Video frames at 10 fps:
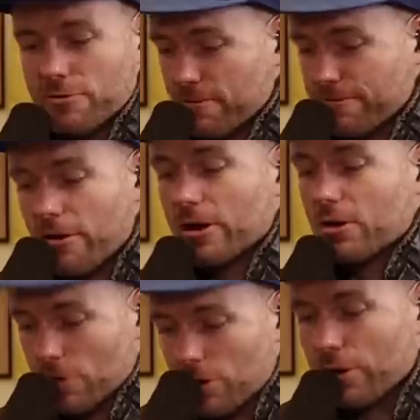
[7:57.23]
you're
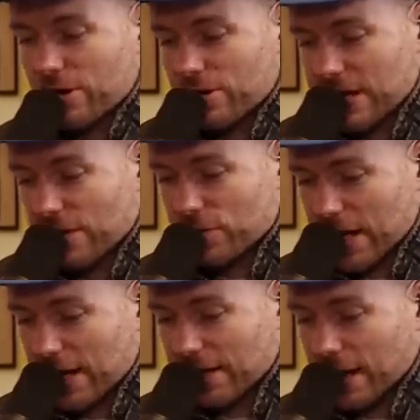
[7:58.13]
fucking ruining yourself
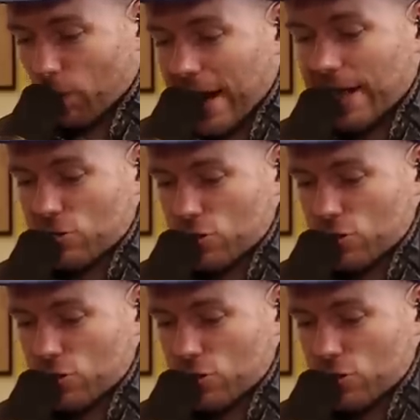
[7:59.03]
taking that whack